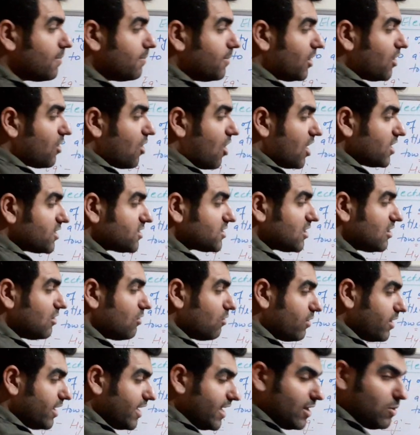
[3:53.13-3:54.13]
because
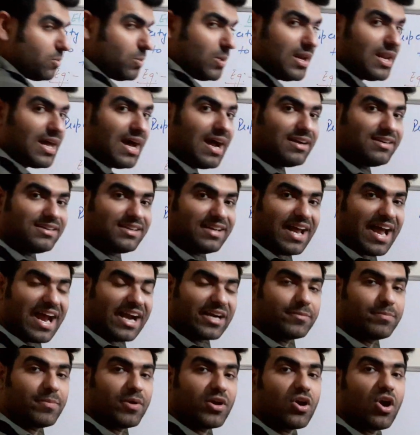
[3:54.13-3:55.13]
chlorine will
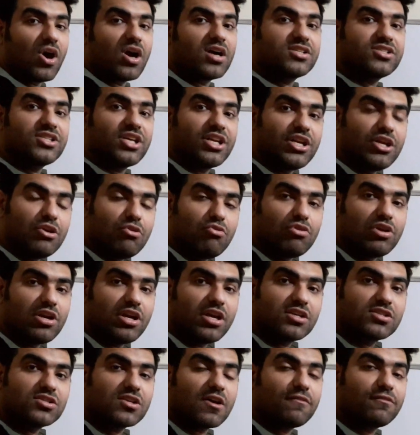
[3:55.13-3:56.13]
attract because the
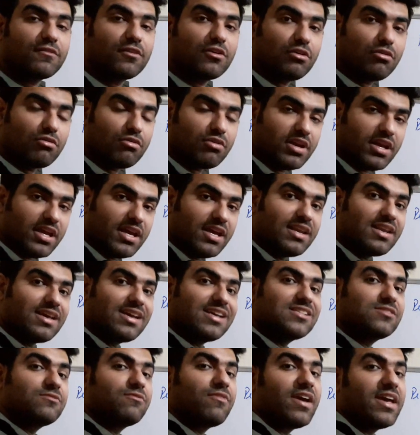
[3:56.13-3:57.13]
nucleus of chlorine
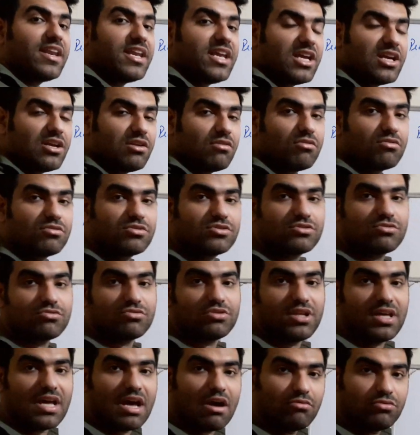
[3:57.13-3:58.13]
is very close to
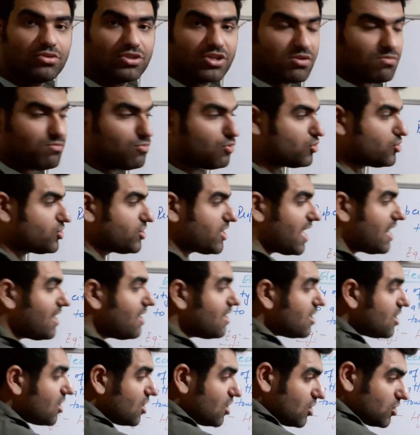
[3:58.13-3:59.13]
the outermost
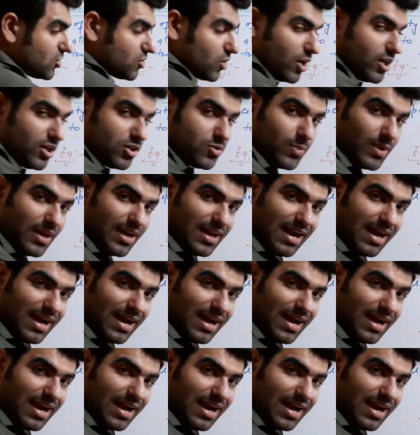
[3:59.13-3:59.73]
shell. So it will